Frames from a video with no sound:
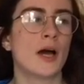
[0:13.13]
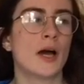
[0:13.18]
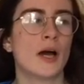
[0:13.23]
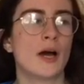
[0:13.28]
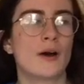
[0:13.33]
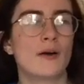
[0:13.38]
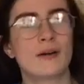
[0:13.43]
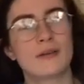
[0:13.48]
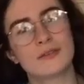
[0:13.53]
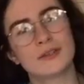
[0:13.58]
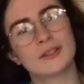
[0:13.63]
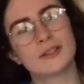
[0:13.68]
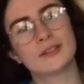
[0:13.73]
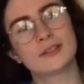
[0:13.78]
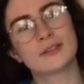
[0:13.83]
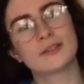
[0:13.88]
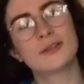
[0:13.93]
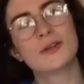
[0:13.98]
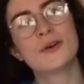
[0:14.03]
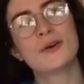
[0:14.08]
However,
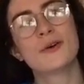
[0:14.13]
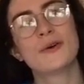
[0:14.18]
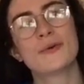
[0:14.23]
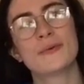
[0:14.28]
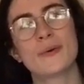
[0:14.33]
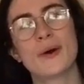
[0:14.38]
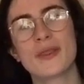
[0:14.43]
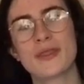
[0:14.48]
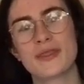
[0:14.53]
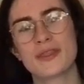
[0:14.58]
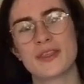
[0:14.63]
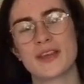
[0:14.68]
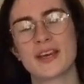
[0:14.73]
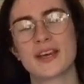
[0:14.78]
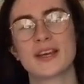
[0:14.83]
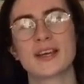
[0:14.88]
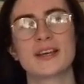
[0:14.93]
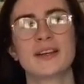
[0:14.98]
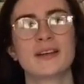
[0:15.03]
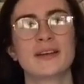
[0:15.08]
one
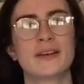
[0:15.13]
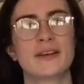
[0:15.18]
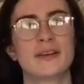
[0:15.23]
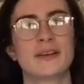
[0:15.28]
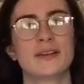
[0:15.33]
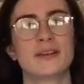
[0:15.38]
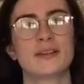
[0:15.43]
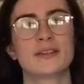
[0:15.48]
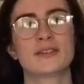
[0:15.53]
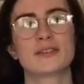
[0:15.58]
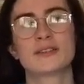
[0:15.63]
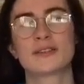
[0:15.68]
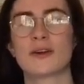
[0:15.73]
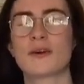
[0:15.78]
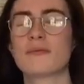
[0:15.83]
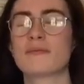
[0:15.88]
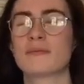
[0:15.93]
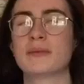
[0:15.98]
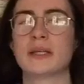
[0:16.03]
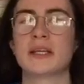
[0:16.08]
thing
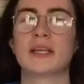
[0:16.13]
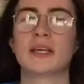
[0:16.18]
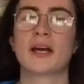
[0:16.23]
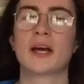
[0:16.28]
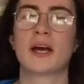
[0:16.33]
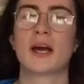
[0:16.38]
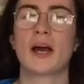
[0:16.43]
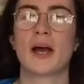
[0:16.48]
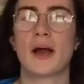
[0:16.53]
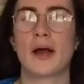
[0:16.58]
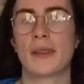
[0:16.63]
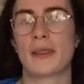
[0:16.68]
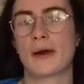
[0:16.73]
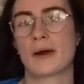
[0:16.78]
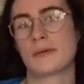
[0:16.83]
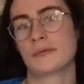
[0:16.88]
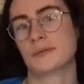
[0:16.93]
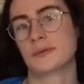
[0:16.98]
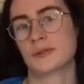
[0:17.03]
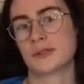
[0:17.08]
stopped me, and
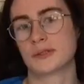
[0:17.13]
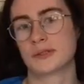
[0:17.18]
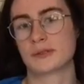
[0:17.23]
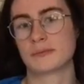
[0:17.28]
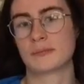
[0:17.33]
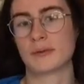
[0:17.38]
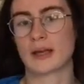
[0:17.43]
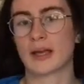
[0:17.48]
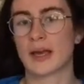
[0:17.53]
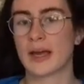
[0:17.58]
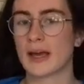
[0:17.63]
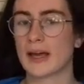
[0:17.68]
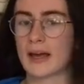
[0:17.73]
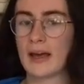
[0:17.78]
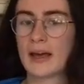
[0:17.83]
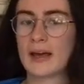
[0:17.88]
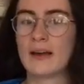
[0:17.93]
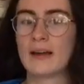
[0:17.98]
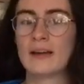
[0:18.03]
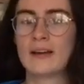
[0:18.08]
that was my
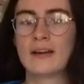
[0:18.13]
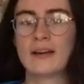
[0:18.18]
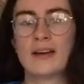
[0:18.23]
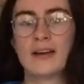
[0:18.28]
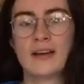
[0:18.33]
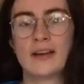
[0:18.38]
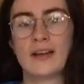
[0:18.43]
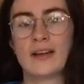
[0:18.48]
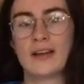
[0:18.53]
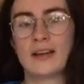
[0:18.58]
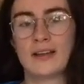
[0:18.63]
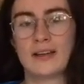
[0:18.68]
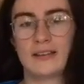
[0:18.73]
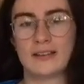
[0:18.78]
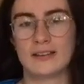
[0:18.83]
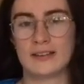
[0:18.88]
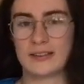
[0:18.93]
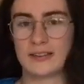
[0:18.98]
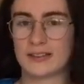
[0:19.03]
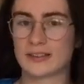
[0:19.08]
hair. It
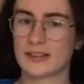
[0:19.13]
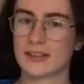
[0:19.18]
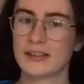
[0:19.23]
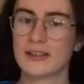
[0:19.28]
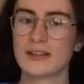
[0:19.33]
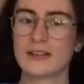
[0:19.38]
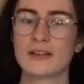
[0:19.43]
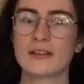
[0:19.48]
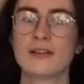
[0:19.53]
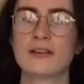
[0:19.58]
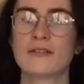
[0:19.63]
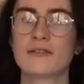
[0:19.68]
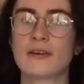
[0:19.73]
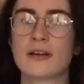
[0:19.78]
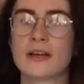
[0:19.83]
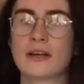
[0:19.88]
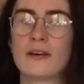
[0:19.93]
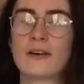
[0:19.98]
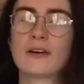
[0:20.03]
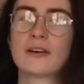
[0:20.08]
is
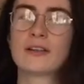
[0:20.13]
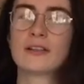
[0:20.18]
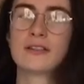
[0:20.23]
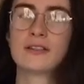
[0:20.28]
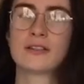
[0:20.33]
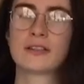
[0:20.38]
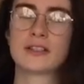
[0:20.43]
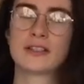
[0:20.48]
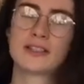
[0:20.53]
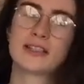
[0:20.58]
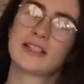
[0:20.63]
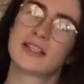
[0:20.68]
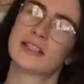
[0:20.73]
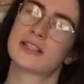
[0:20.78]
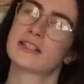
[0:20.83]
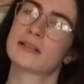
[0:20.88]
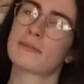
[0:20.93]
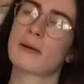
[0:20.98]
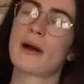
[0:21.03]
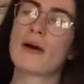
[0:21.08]
very long, as you can see.
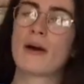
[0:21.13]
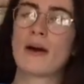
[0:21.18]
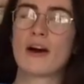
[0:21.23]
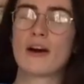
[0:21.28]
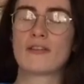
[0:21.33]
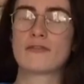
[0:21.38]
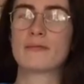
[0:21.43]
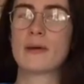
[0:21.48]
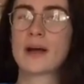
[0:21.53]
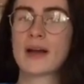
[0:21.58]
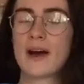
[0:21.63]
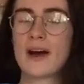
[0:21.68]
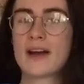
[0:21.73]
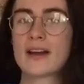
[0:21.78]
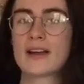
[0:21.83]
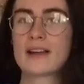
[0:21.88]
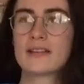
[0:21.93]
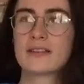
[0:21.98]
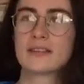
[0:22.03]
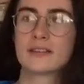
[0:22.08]
It's about half my
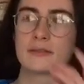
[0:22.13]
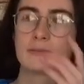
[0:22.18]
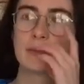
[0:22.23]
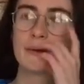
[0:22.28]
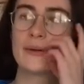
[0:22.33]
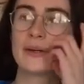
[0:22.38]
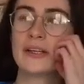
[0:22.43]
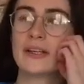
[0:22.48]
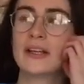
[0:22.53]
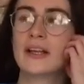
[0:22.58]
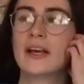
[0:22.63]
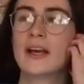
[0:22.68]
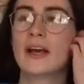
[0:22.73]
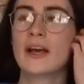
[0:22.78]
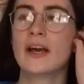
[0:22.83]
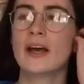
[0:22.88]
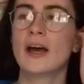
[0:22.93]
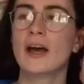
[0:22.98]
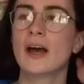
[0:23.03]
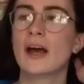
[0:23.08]
height at this point,
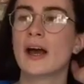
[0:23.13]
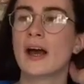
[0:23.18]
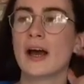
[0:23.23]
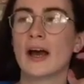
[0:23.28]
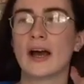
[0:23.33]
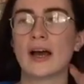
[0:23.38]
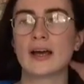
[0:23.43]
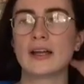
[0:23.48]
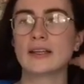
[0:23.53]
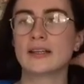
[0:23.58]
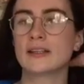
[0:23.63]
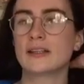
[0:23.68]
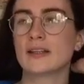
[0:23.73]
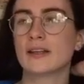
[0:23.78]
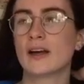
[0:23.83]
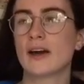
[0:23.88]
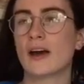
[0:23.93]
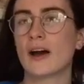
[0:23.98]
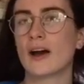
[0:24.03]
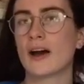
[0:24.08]
and
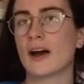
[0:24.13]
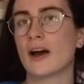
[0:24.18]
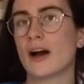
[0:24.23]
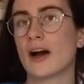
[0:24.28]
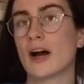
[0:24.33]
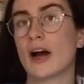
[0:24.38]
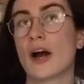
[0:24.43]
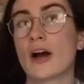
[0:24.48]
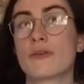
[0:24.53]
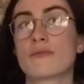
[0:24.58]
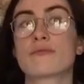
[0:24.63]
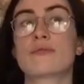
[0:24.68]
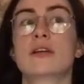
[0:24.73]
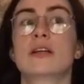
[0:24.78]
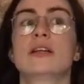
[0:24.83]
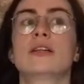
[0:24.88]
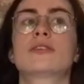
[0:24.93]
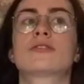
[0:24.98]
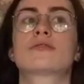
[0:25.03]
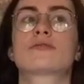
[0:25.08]
I
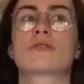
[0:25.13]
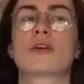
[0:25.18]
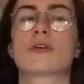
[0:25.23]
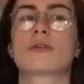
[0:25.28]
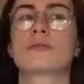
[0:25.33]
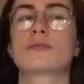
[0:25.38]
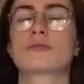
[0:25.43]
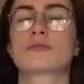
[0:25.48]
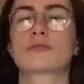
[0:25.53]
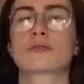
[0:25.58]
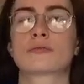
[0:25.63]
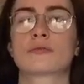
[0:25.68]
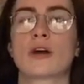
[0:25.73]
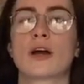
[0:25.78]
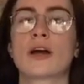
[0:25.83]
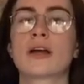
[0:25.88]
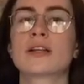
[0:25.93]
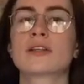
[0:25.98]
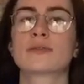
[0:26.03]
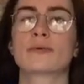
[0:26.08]
really struggled
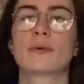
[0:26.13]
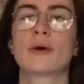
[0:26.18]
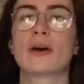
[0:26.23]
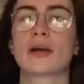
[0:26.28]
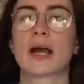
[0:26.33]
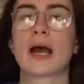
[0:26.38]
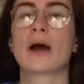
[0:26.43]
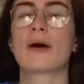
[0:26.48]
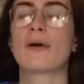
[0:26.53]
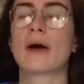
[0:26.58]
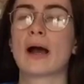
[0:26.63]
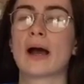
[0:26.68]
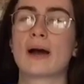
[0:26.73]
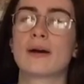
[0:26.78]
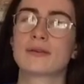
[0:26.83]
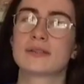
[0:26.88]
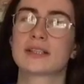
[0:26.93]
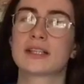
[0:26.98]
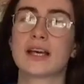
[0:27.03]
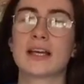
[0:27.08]
trying to work out
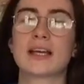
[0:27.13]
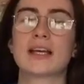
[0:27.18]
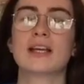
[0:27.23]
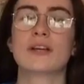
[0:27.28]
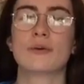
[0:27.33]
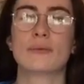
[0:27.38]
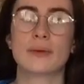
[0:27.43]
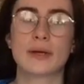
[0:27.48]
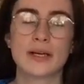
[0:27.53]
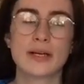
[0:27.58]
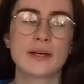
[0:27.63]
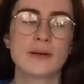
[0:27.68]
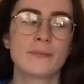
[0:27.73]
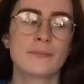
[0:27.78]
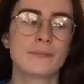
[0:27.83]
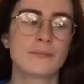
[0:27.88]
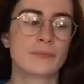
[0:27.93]
how to get it in a wig,